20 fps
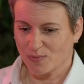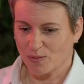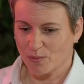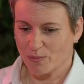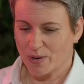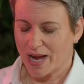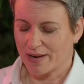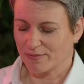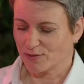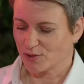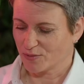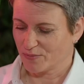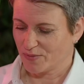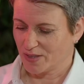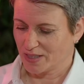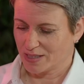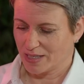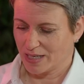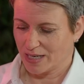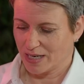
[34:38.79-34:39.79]
we have dog
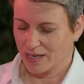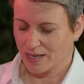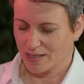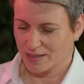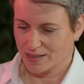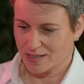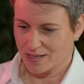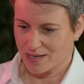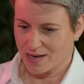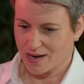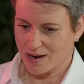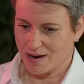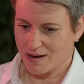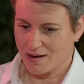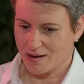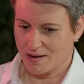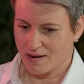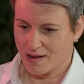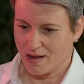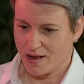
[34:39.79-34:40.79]
first aid kits that
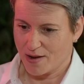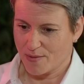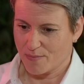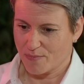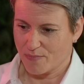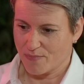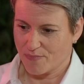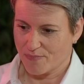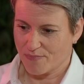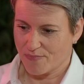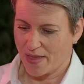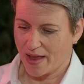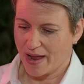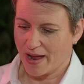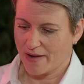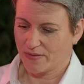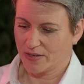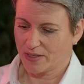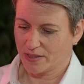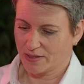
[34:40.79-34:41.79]
are, they
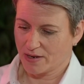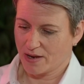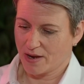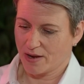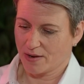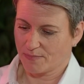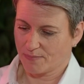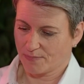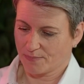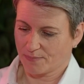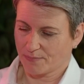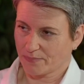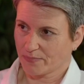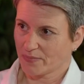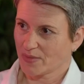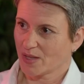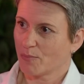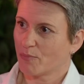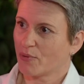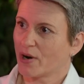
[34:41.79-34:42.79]
have a
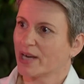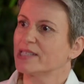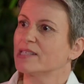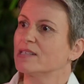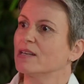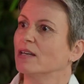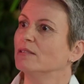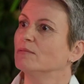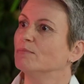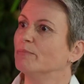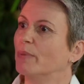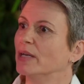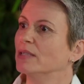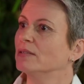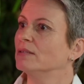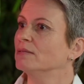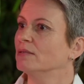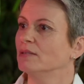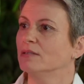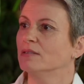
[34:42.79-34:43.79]
press stud
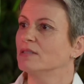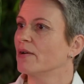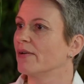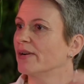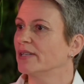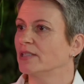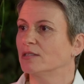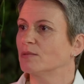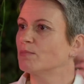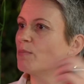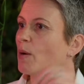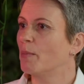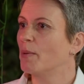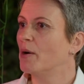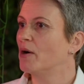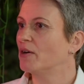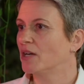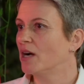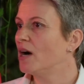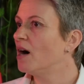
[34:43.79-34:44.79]
button. And so I just pop it
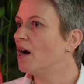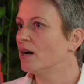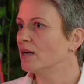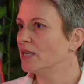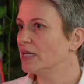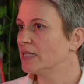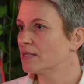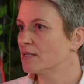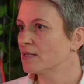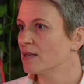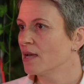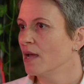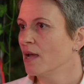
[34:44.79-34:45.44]
on her harness.